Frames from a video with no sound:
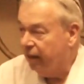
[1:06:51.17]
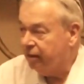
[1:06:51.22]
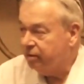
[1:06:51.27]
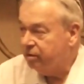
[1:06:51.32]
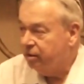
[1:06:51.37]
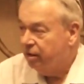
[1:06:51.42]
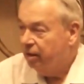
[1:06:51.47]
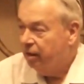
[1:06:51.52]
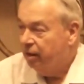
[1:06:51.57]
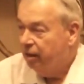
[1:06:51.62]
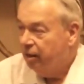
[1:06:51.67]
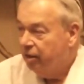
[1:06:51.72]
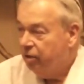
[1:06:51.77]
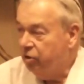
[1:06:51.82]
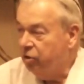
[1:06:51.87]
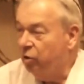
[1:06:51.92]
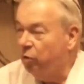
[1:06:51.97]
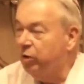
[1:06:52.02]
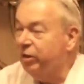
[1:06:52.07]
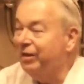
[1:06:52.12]
Yes.
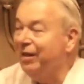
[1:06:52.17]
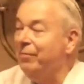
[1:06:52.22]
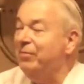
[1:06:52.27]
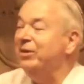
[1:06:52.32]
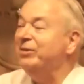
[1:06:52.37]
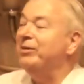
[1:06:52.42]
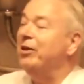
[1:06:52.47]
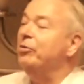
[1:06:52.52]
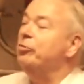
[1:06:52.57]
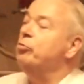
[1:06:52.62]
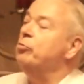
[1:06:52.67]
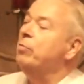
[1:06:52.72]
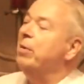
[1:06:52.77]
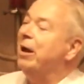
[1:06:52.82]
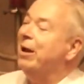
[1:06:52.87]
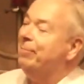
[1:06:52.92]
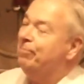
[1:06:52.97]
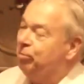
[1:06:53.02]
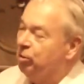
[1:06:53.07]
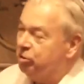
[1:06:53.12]
You know what? Let me tell you
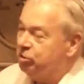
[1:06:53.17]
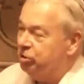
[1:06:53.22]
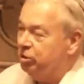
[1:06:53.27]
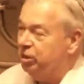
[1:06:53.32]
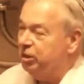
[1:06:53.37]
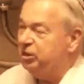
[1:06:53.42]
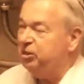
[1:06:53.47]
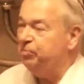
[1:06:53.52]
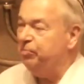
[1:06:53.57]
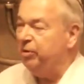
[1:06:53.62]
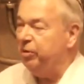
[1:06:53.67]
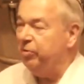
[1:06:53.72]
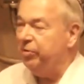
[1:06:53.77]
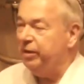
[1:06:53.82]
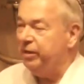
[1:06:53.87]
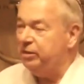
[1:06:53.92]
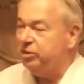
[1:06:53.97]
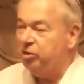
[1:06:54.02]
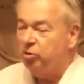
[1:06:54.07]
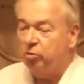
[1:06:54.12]
my personal
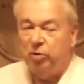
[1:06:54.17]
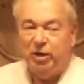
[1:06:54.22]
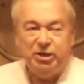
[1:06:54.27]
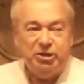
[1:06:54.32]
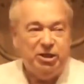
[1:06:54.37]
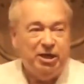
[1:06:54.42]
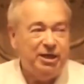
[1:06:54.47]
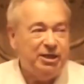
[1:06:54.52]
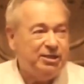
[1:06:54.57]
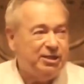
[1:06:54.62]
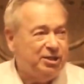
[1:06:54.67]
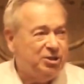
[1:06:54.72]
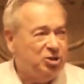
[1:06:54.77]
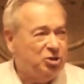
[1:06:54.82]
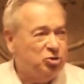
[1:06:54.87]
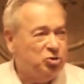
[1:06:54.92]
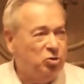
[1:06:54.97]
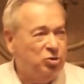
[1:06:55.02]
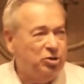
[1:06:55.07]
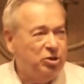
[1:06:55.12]
experience. The question is
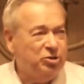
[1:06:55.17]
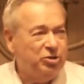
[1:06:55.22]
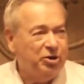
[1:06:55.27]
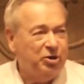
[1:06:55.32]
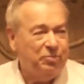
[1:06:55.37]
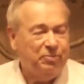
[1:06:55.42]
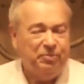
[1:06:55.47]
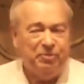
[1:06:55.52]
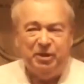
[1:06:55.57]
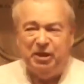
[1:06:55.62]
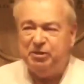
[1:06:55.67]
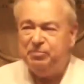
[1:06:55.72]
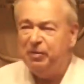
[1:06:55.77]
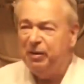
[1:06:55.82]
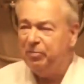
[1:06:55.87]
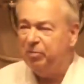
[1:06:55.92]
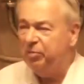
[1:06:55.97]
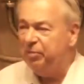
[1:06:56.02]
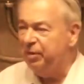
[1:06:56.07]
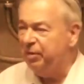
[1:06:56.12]
it true that these
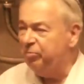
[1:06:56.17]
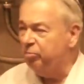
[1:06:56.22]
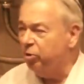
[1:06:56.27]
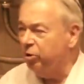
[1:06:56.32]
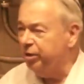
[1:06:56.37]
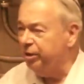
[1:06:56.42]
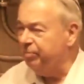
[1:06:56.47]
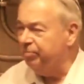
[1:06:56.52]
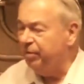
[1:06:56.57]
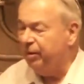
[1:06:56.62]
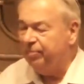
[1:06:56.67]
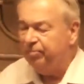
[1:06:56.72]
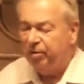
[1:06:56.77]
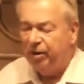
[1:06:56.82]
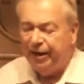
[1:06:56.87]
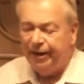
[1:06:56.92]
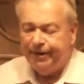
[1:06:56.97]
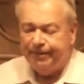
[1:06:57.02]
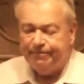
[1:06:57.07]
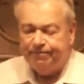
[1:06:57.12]
people are being brought in by
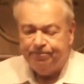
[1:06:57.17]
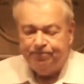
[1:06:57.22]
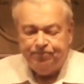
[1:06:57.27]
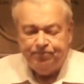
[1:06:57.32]
plane?